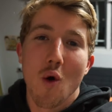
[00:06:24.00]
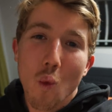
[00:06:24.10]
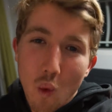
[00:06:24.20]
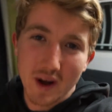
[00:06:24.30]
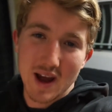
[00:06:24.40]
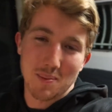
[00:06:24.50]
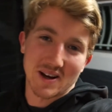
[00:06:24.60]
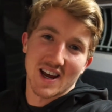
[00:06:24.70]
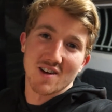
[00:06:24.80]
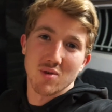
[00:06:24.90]
What an
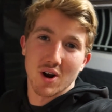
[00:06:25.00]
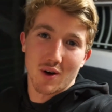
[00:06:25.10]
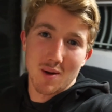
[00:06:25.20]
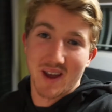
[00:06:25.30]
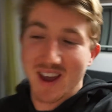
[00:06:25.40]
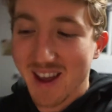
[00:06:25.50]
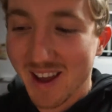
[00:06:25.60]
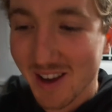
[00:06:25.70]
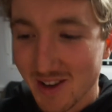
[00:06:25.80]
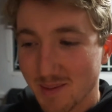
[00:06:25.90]
epic day of programming.
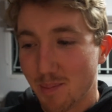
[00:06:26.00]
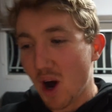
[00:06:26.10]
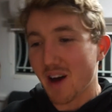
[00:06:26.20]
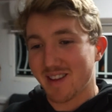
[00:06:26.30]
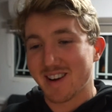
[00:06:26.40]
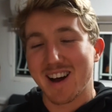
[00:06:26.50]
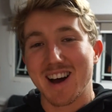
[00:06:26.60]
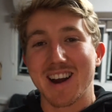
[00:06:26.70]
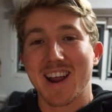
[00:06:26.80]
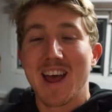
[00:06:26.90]
Got some Python
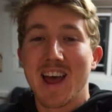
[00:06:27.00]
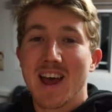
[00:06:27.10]
done,